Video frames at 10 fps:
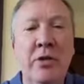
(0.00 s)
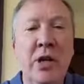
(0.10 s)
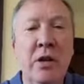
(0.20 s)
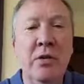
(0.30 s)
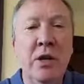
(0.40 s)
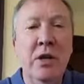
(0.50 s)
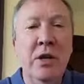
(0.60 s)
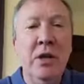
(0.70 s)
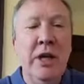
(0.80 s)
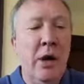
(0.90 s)
So,
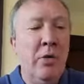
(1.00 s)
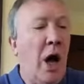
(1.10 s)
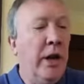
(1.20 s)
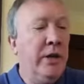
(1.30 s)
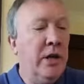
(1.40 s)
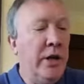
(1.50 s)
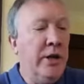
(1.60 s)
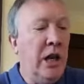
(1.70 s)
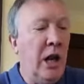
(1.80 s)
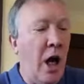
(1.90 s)
you know, un-
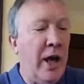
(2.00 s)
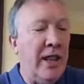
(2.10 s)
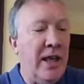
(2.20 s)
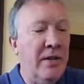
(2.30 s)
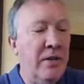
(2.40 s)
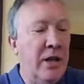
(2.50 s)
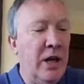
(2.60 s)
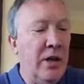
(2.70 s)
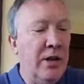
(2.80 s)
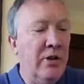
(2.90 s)
underlying, they're, you know,
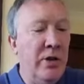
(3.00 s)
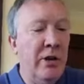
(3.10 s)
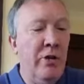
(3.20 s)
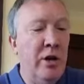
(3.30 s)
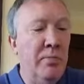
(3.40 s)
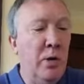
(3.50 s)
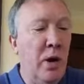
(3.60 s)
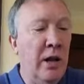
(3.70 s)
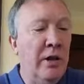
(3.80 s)
they're doing incredibly well.